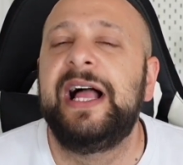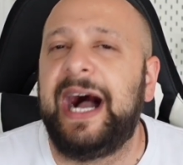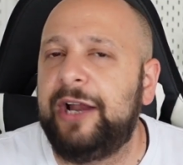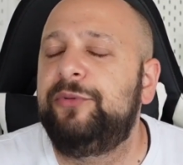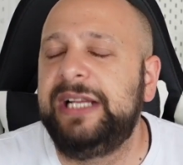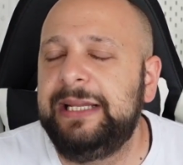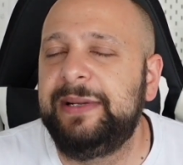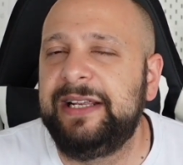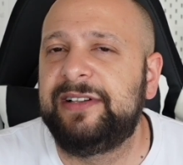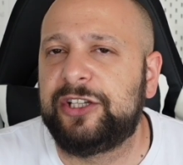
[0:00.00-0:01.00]
I really
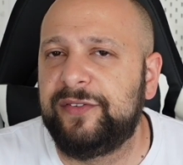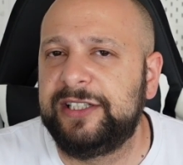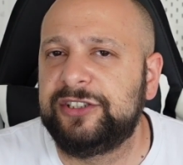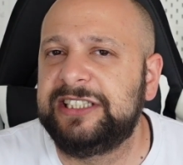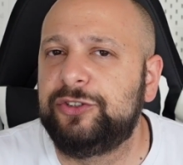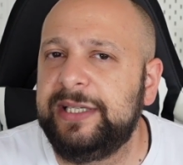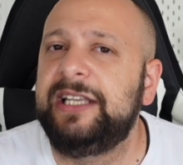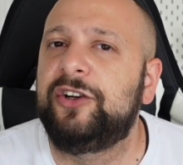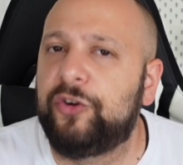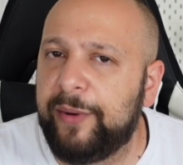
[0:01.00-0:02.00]
believe that Juventus is doing
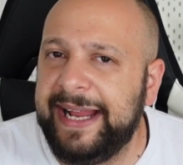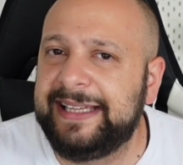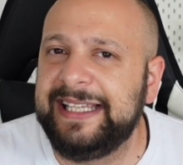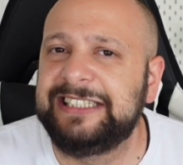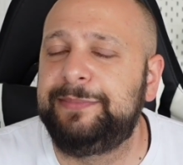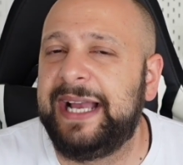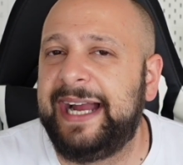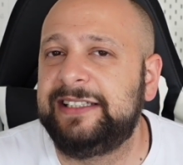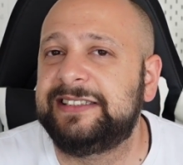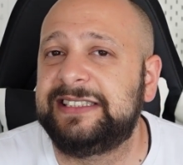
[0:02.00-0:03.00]
great things
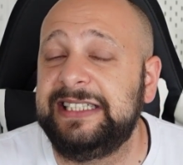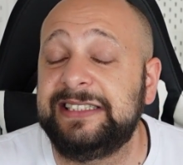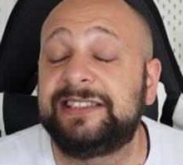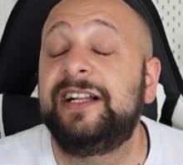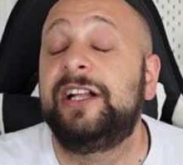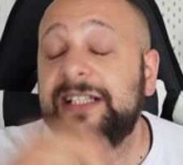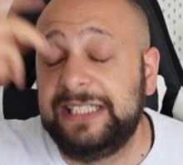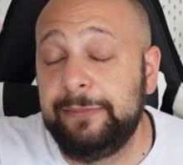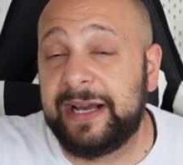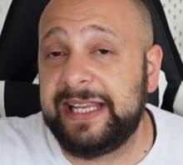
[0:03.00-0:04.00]
behind the scenes. Di
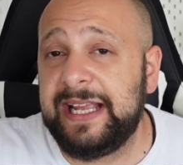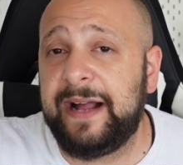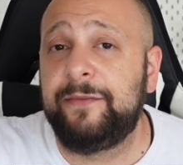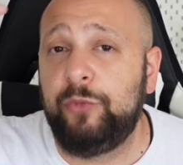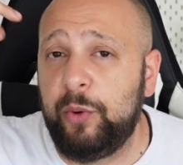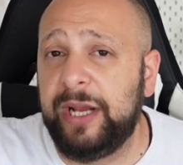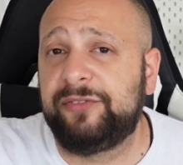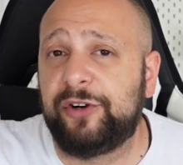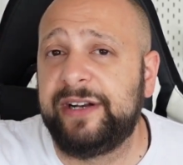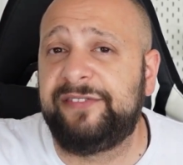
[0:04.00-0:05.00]
Maria, we wait
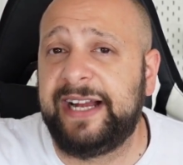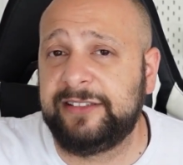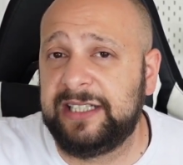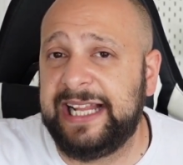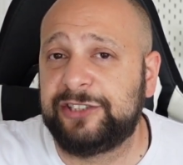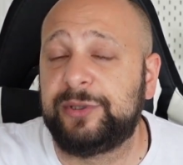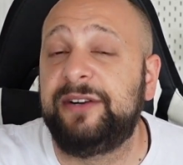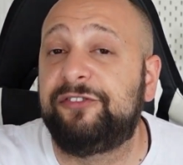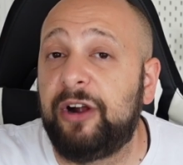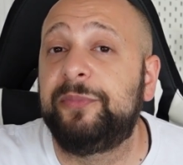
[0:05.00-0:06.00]
for a final answer, and
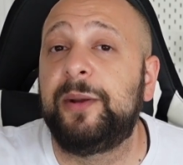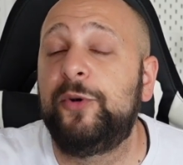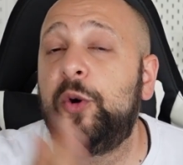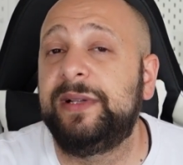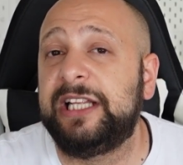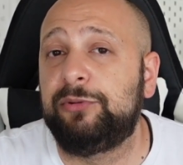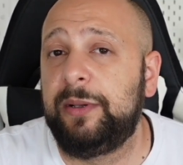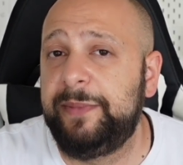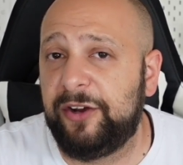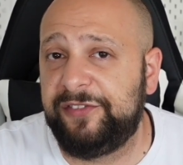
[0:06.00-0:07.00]
from the moment it will
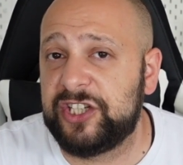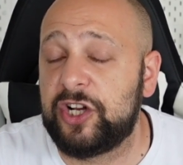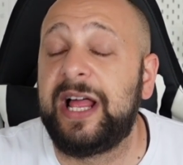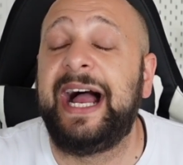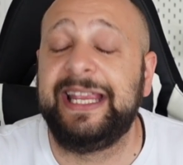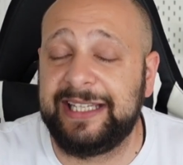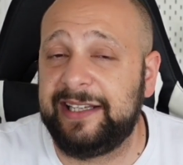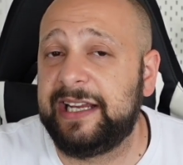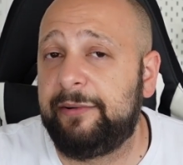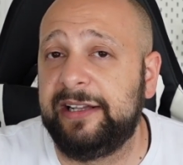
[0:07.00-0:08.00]
be official, I can
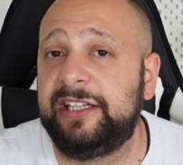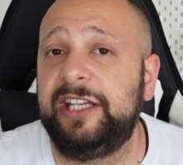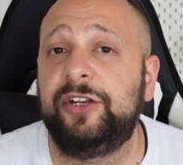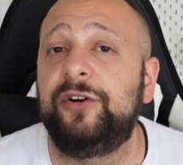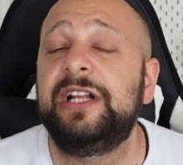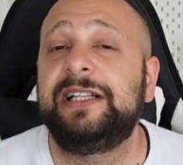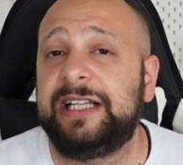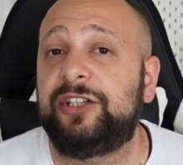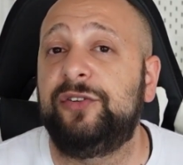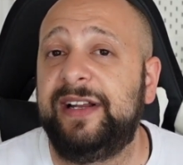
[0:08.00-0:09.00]
guarantee you
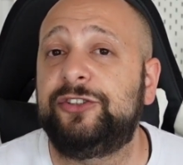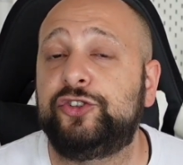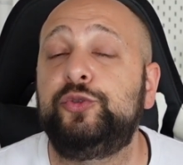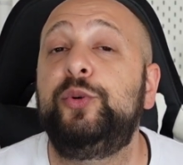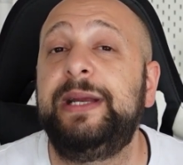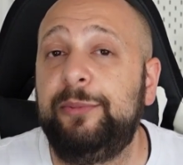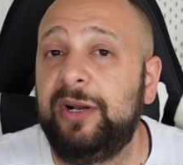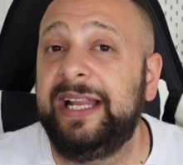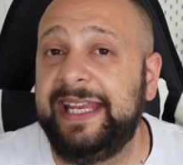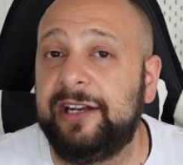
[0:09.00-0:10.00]
that Juventus, we will
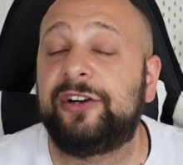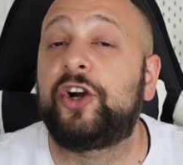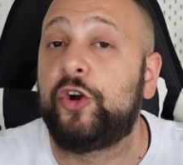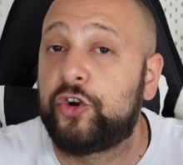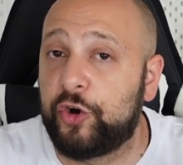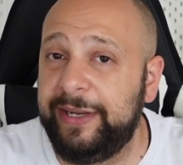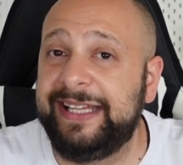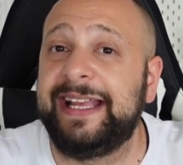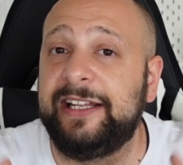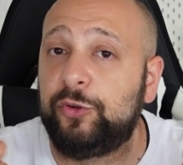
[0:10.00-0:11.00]
hear concrete
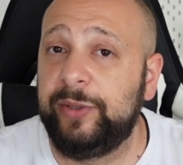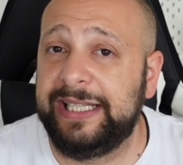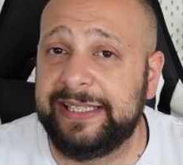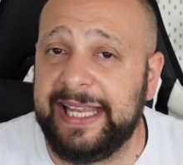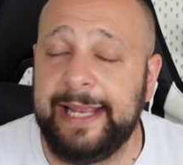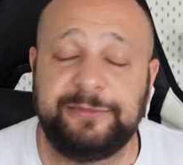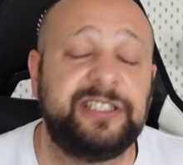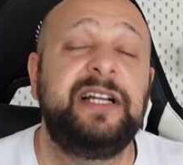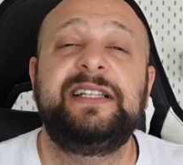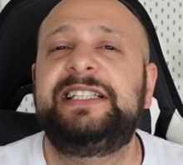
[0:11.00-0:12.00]
and real names.
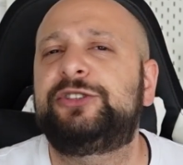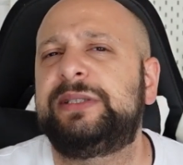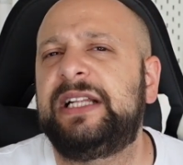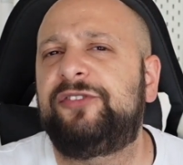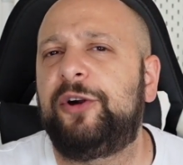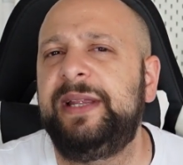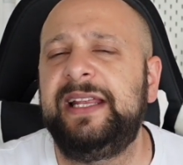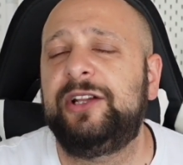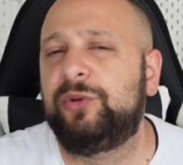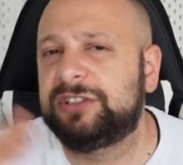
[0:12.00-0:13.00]
This was it for me.
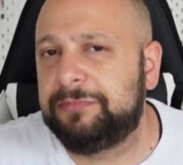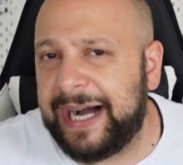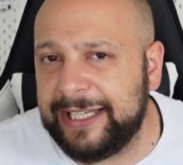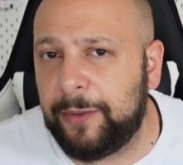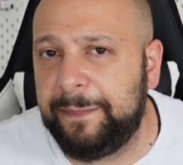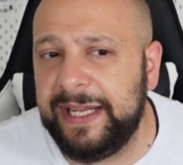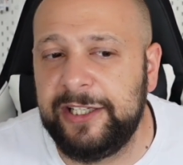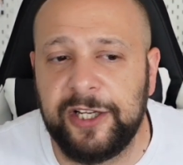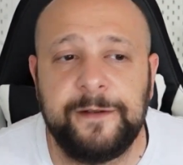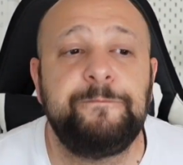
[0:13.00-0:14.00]
It was my
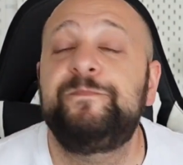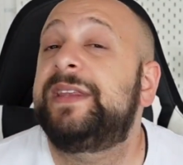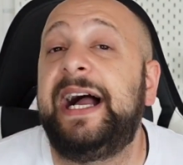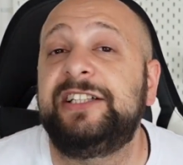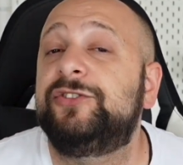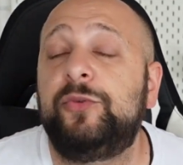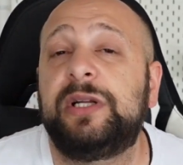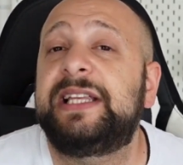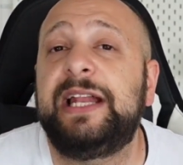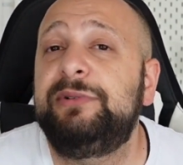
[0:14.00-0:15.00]
opinion. Guys,
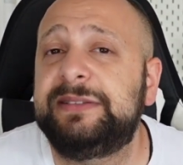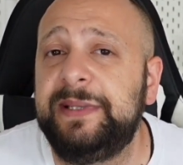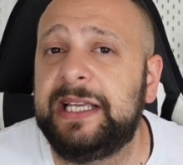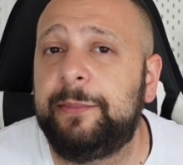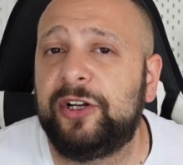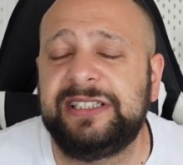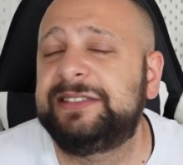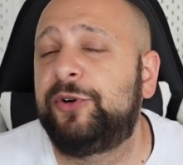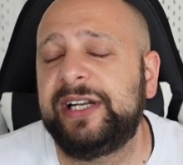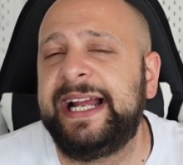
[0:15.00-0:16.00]
what can we speak about? This
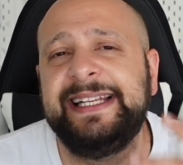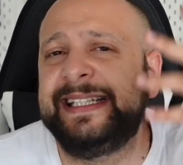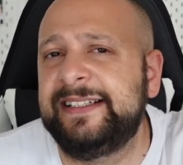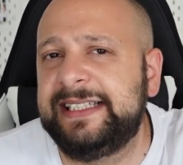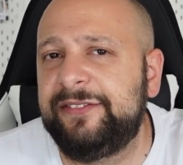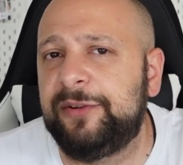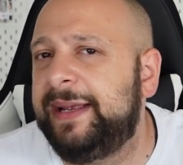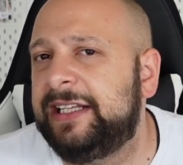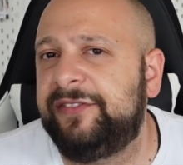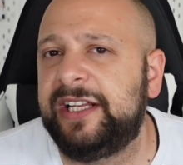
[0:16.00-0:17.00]
morning I didn't even
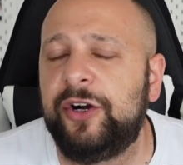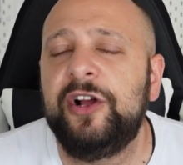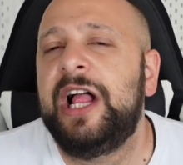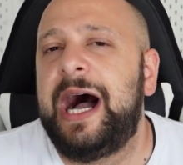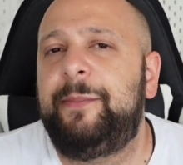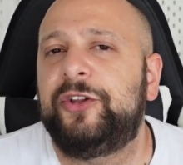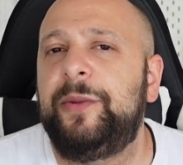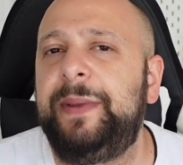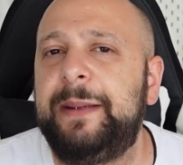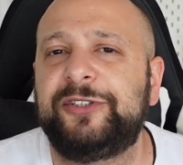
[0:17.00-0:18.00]
make the video about the
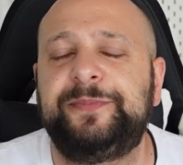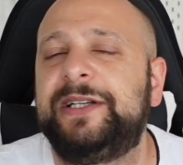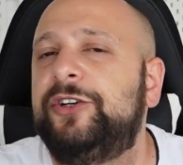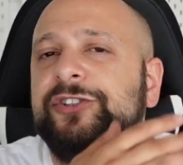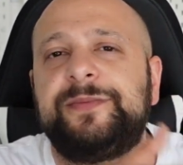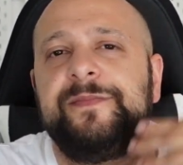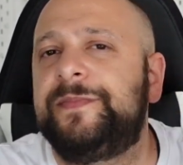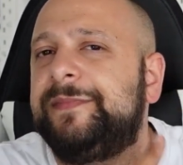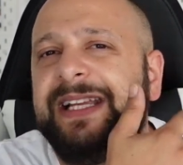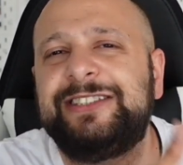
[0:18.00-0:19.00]
papers because
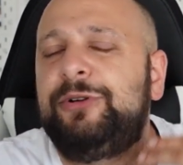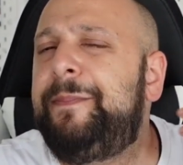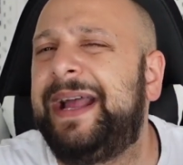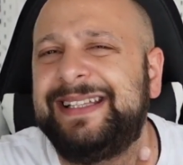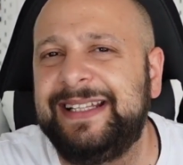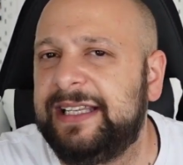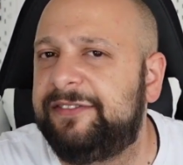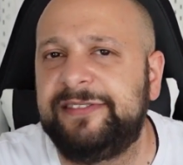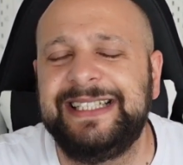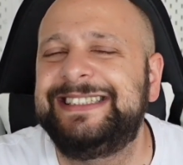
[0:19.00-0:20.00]
it's repetitive.
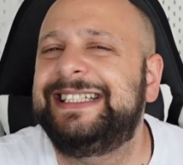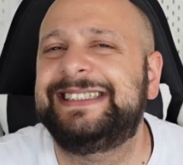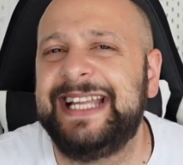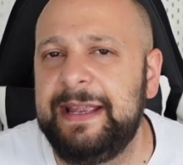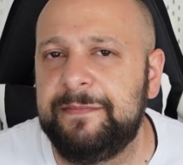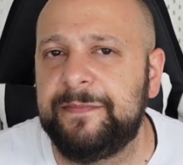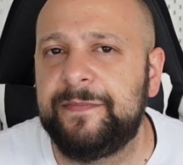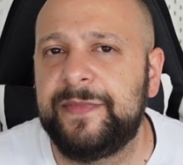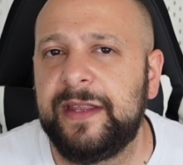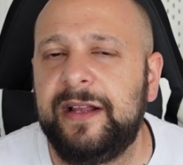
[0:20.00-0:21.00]
It's the same.
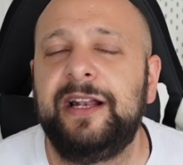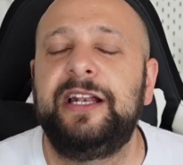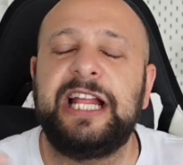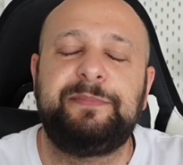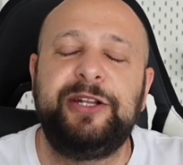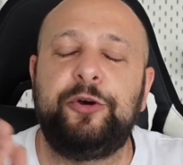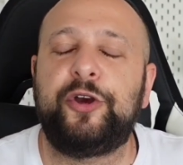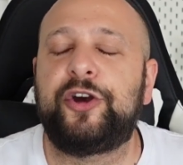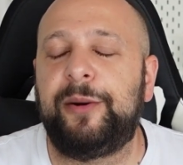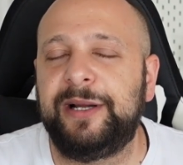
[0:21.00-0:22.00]
Let me know your
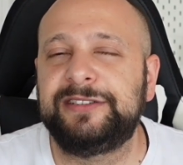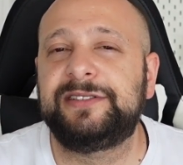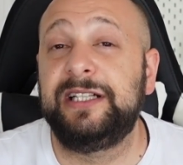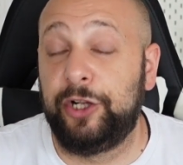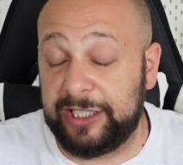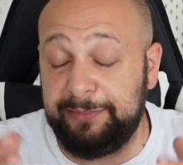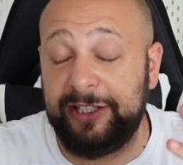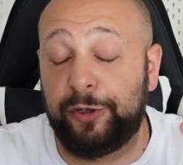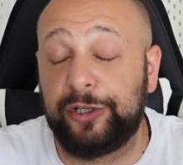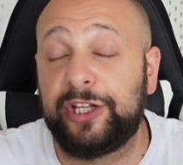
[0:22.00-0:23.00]
comments. Let me
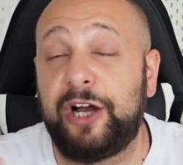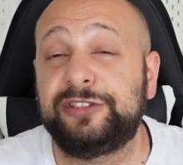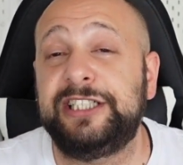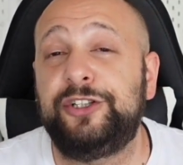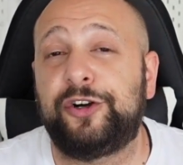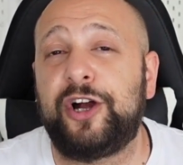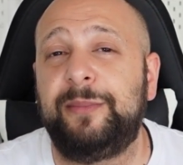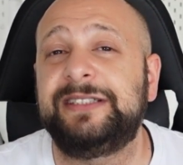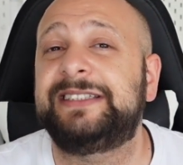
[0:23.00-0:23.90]
know your thoughts in your comments.